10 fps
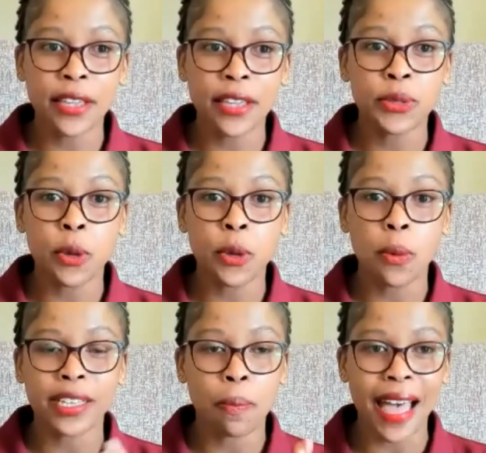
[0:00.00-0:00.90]
Thank you so
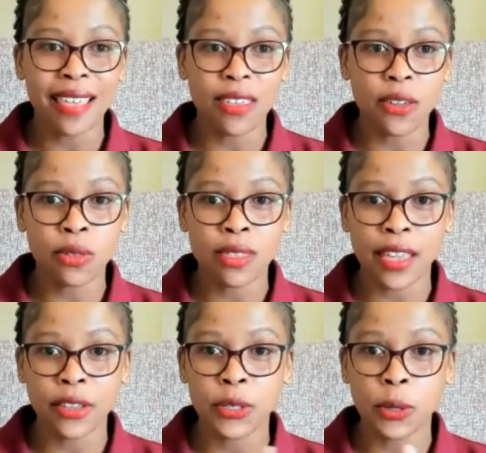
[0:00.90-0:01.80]
much, Mathew.
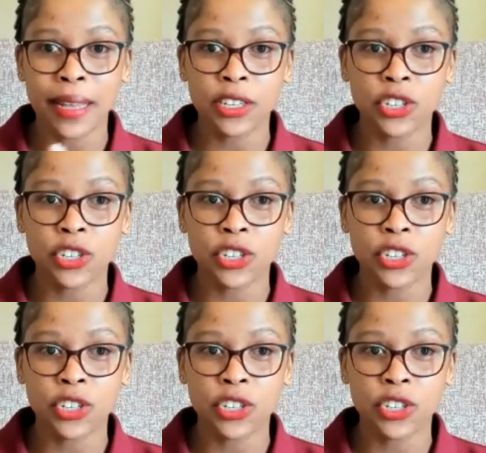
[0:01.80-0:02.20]
Thank you so much,